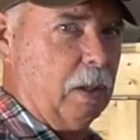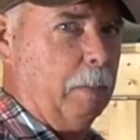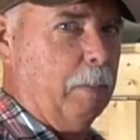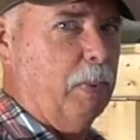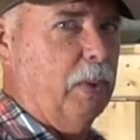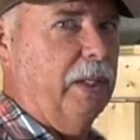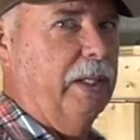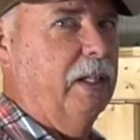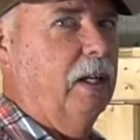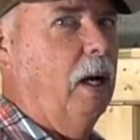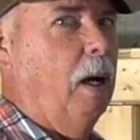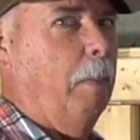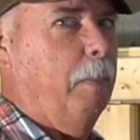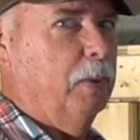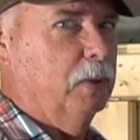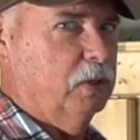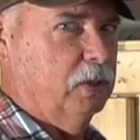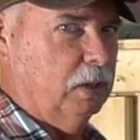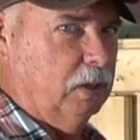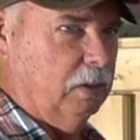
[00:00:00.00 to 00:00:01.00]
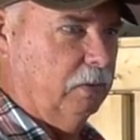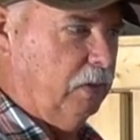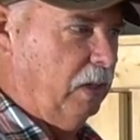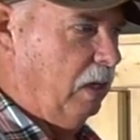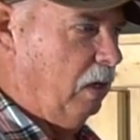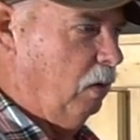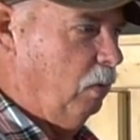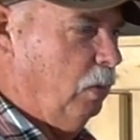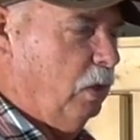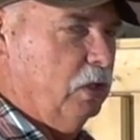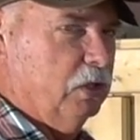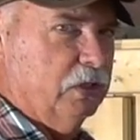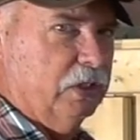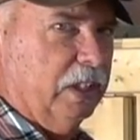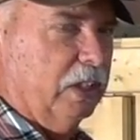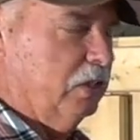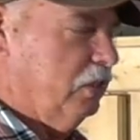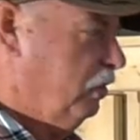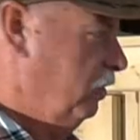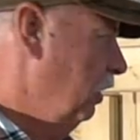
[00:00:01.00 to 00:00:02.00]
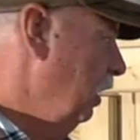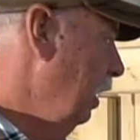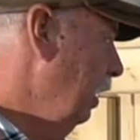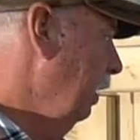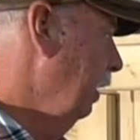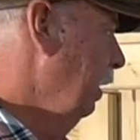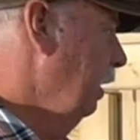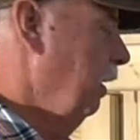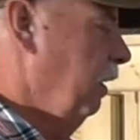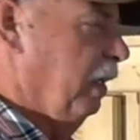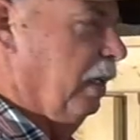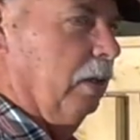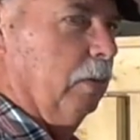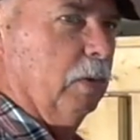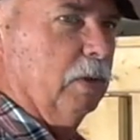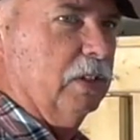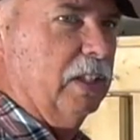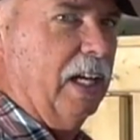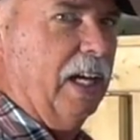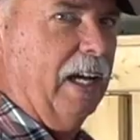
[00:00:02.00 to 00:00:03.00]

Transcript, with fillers: complete opposite of how it was yesterday. It was